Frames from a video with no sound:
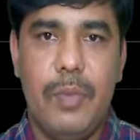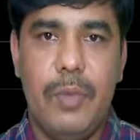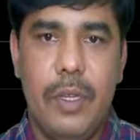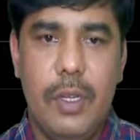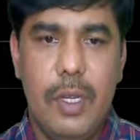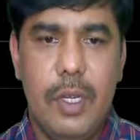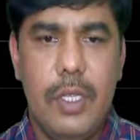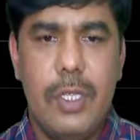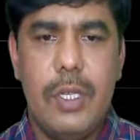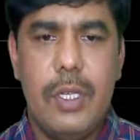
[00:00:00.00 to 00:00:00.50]

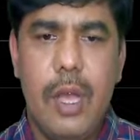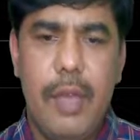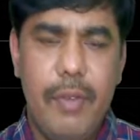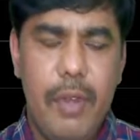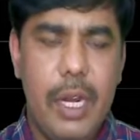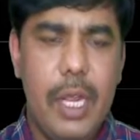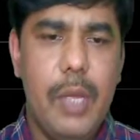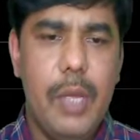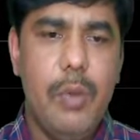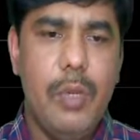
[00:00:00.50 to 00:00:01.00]
So, I
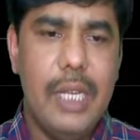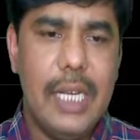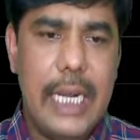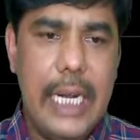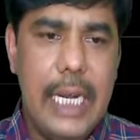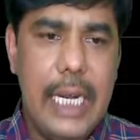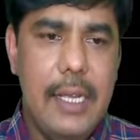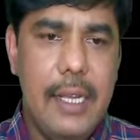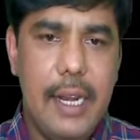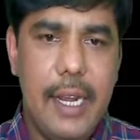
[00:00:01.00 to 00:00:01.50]
will give the
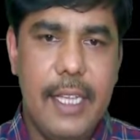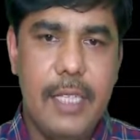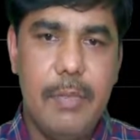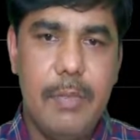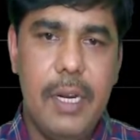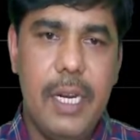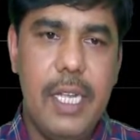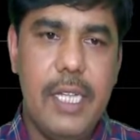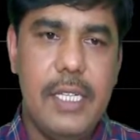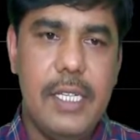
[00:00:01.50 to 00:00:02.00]
clear
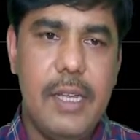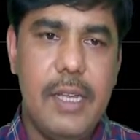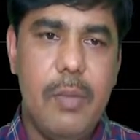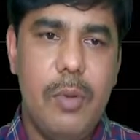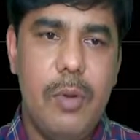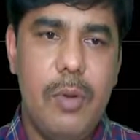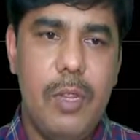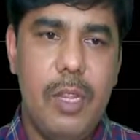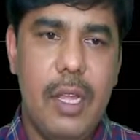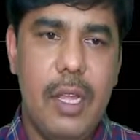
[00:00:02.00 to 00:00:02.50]
explanation
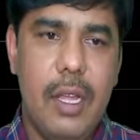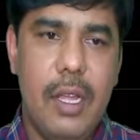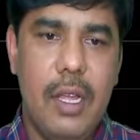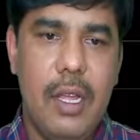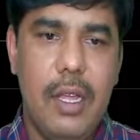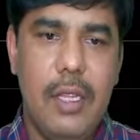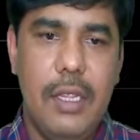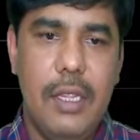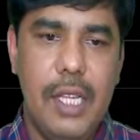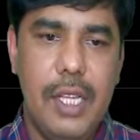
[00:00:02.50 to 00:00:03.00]
about
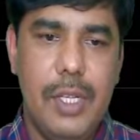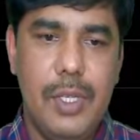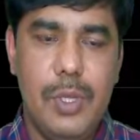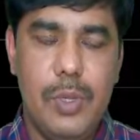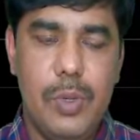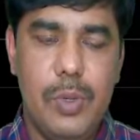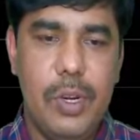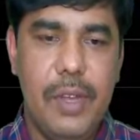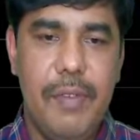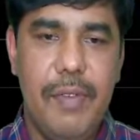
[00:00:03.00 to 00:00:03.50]
these
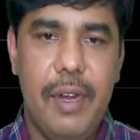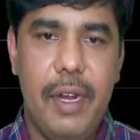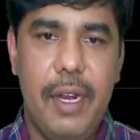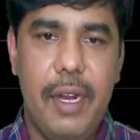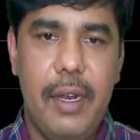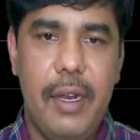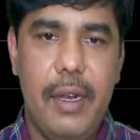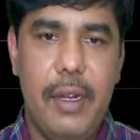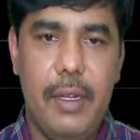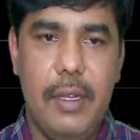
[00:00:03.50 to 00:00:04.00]
two
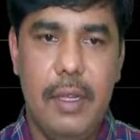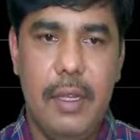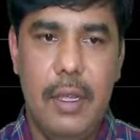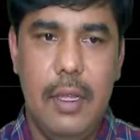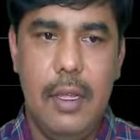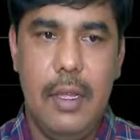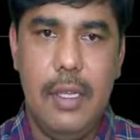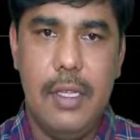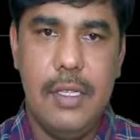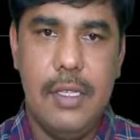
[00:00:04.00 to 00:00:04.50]
different
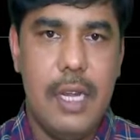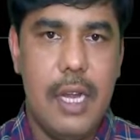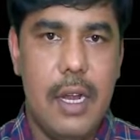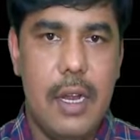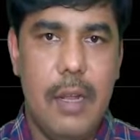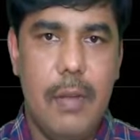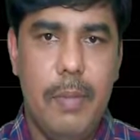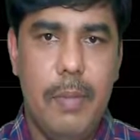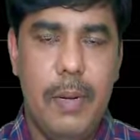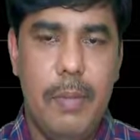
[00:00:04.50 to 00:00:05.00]

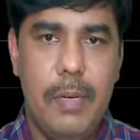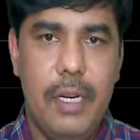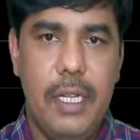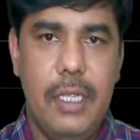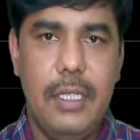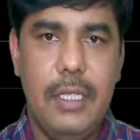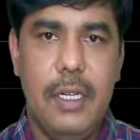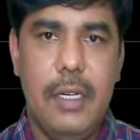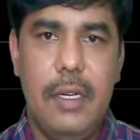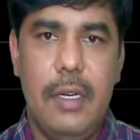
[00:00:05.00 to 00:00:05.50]
circular
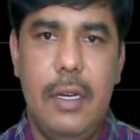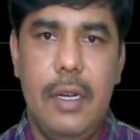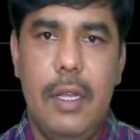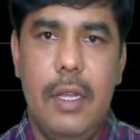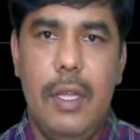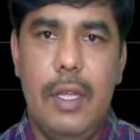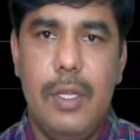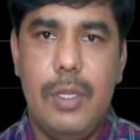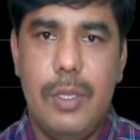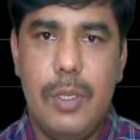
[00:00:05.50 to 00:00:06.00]
permutation.
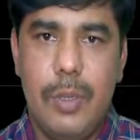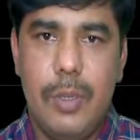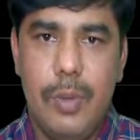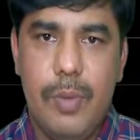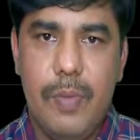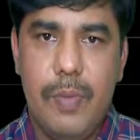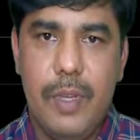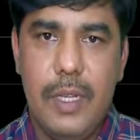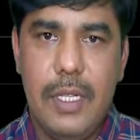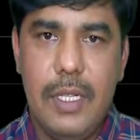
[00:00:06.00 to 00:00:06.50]
So,
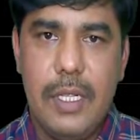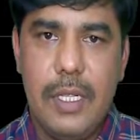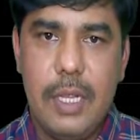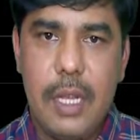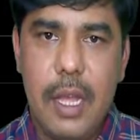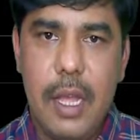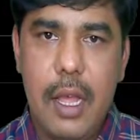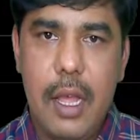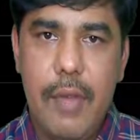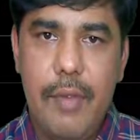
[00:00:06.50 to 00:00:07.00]
first
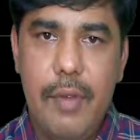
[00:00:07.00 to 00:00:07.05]
I will